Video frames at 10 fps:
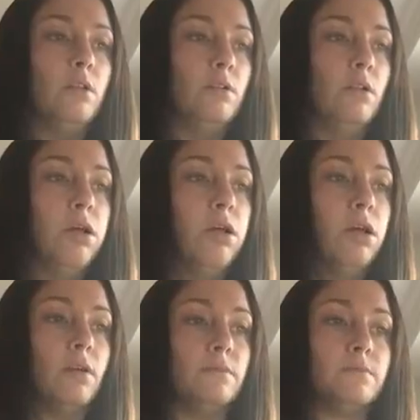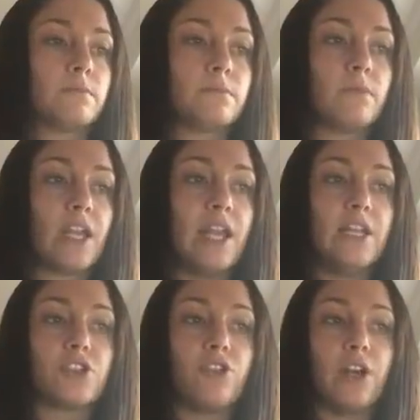It
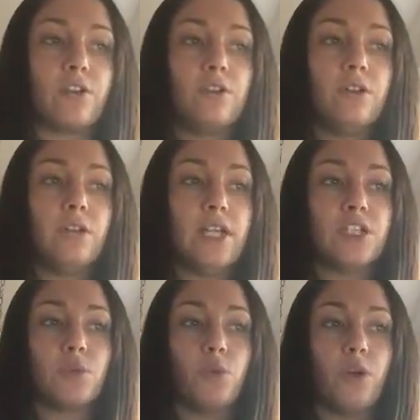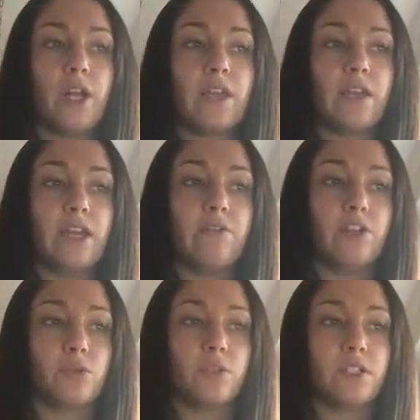is critical in supporting the
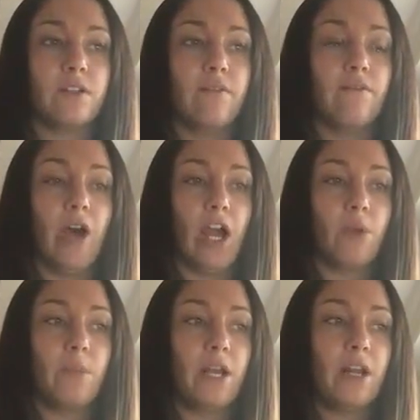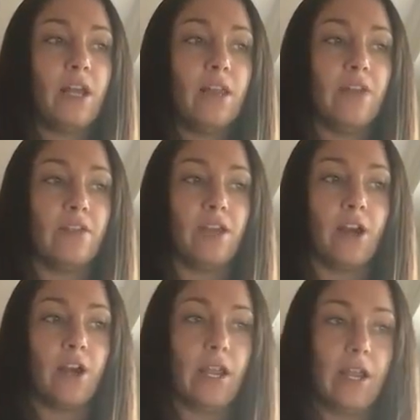individuals and environment that they
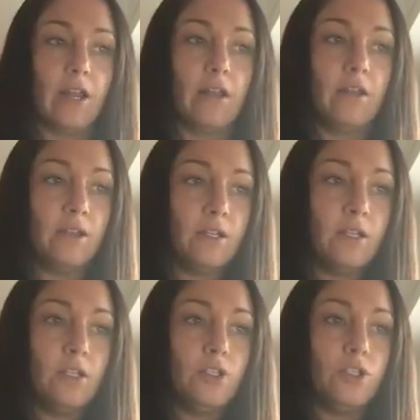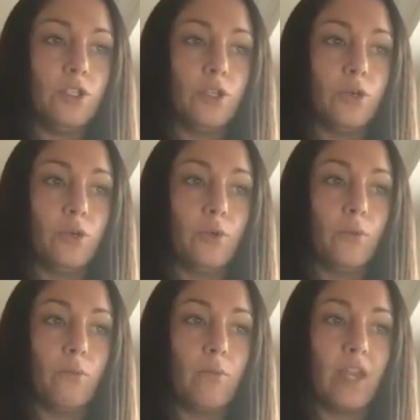are in to
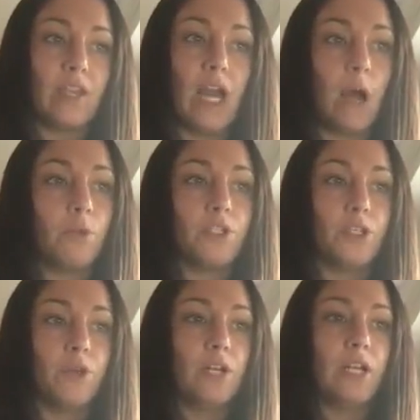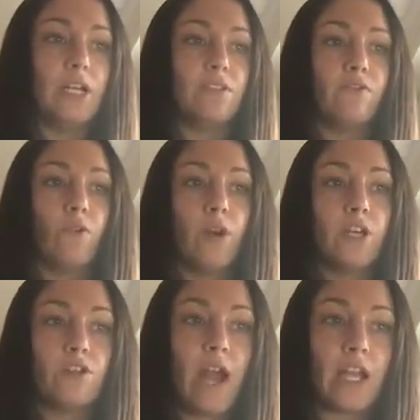make the opportunities for
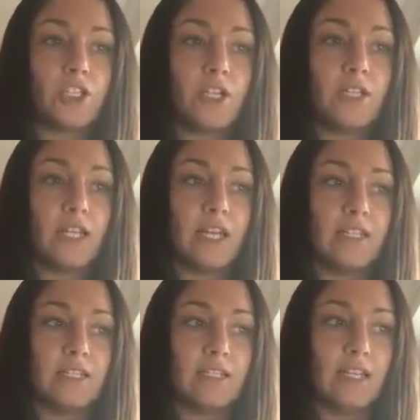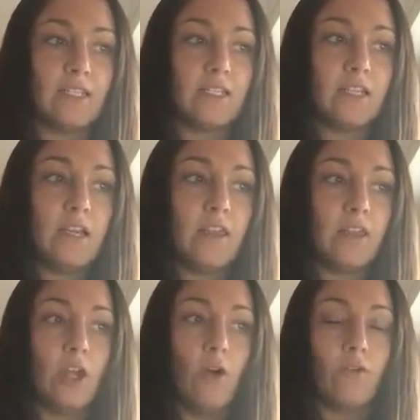interactions and assist
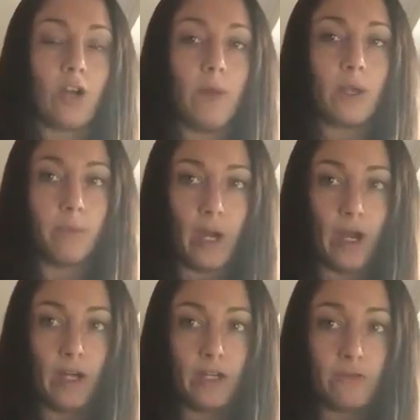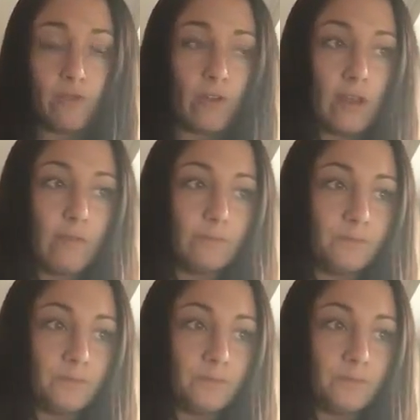the overcoming barriers for them.